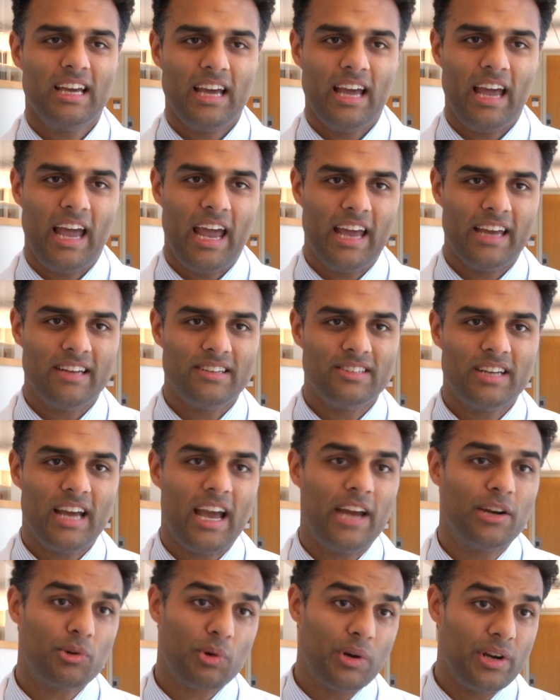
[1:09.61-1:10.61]
and
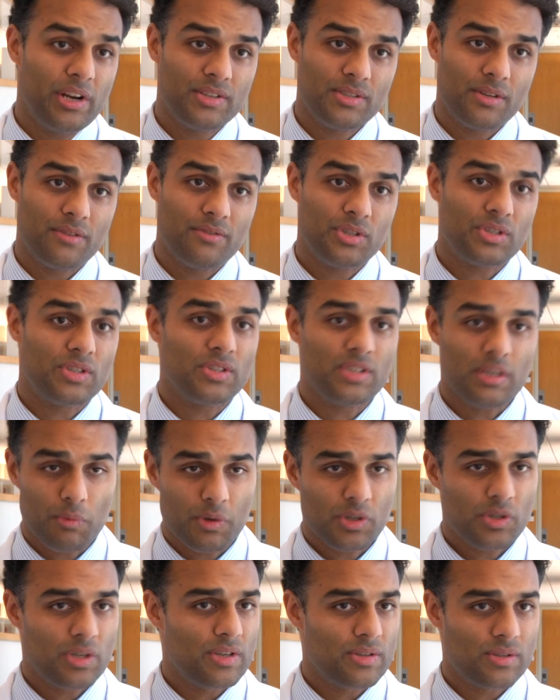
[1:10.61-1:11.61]
endocrine insufficiency,
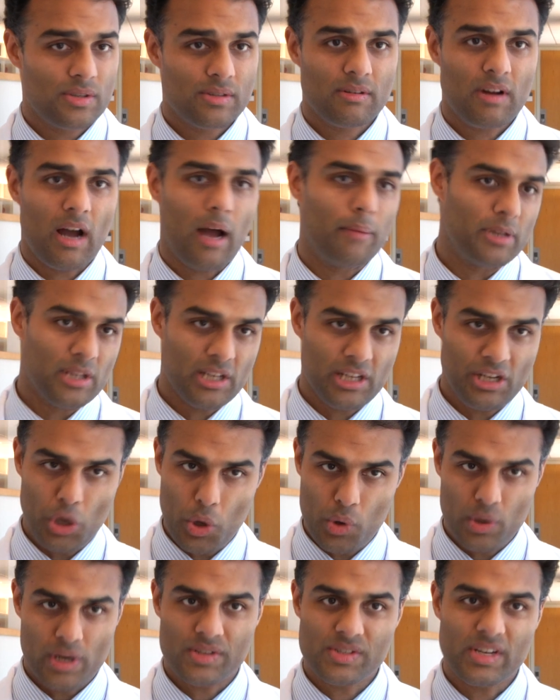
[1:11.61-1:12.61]
which is commonly
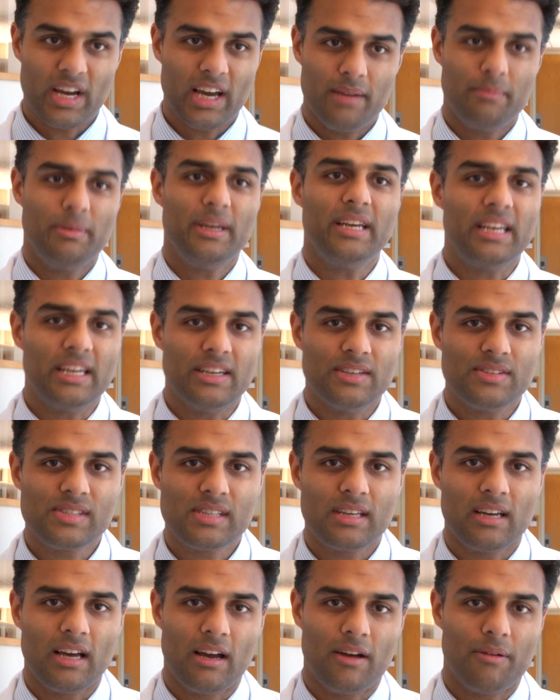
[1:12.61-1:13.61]
known as
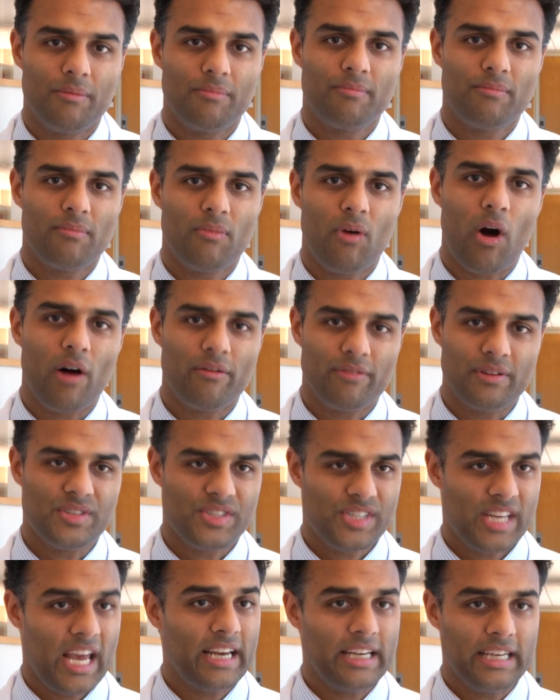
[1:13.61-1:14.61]
diabetes, uh, often
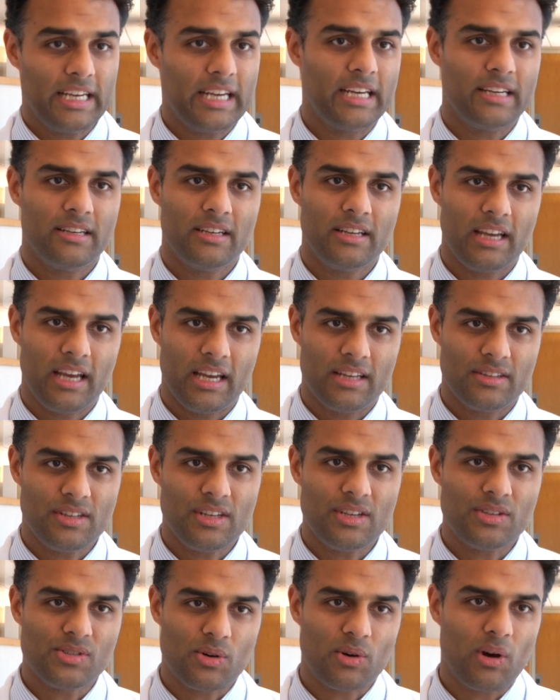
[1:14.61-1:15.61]
set in, and
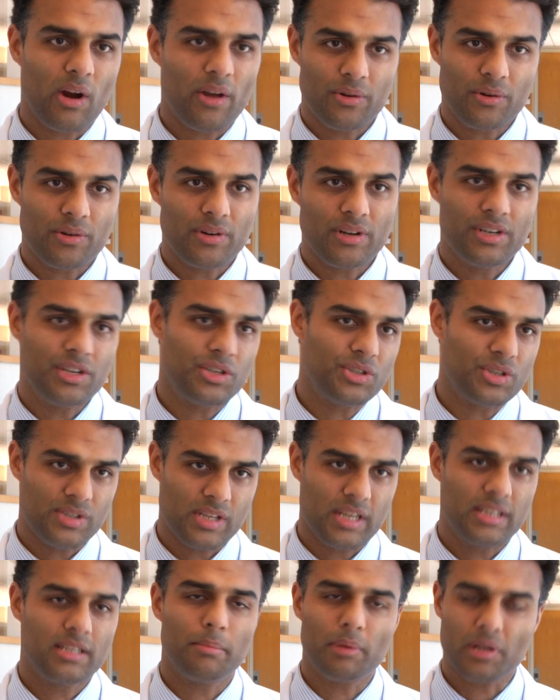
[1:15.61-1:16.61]
these are other conditions
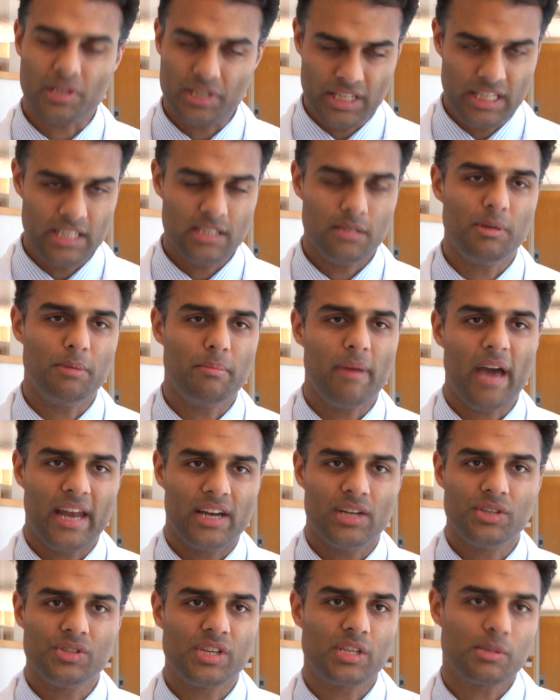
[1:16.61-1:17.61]
that typically need to be
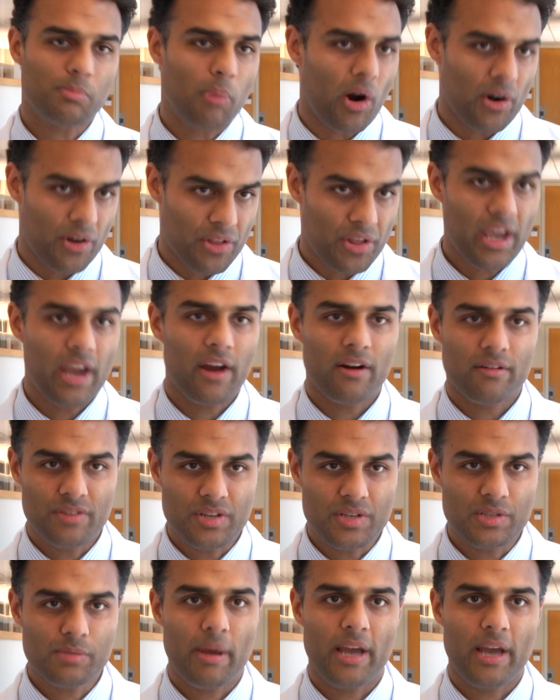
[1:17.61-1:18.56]
managed as part of the care of these